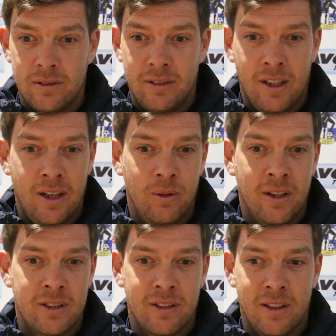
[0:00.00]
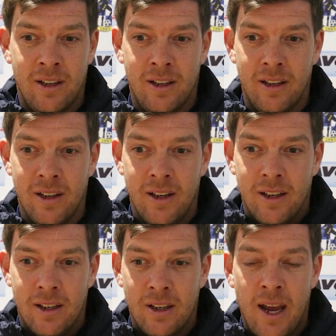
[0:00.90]
You know, listen,
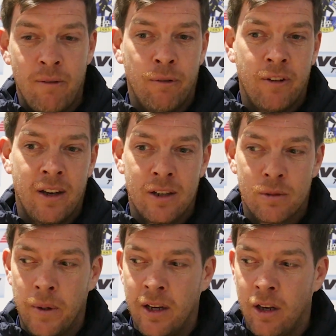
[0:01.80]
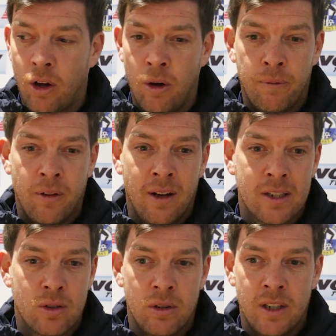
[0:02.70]
everything that's been in the club for the
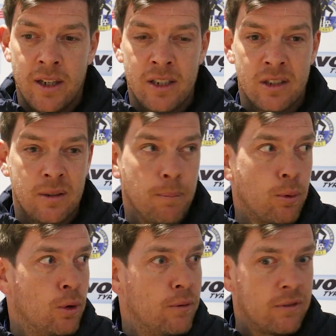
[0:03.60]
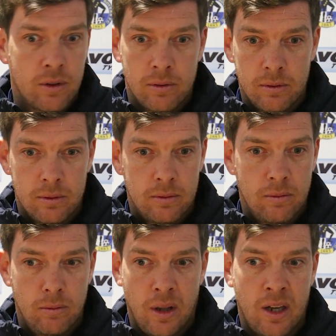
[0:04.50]
last 3 years has improved,
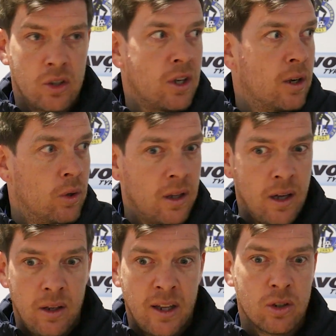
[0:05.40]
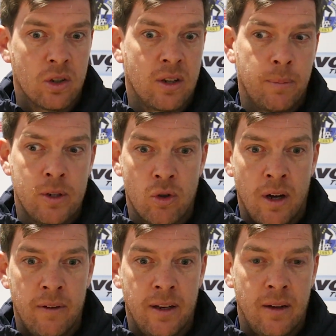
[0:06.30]
without a shadow of doubt. And that's because I've been
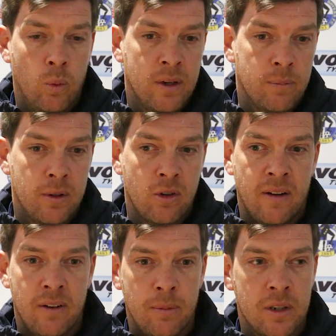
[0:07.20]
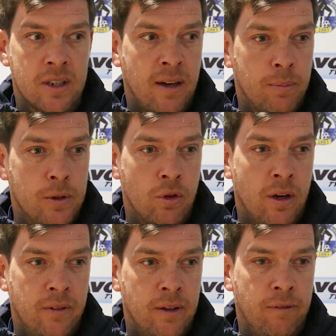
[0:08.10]
driving it, and we've been driving it, my staff been
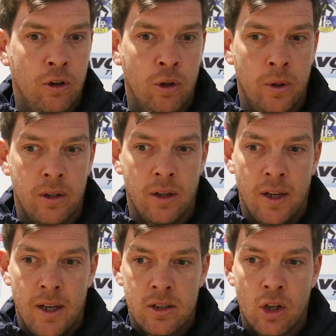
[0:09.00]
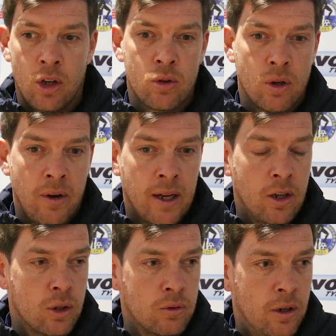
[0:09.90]
driving it forward to lose the
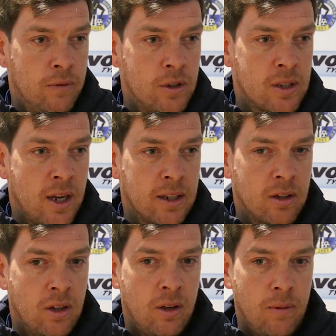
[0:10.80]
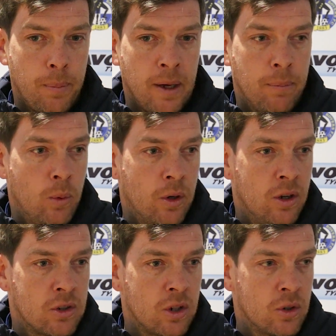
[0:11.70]
rag-ass Rovers tag that people want to
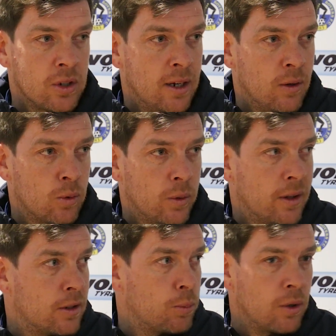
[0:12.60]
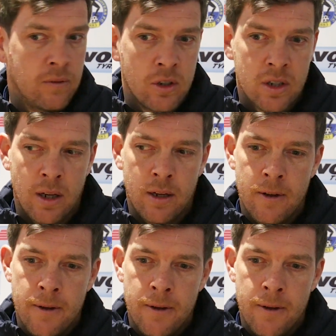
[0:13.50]
associate with us previously.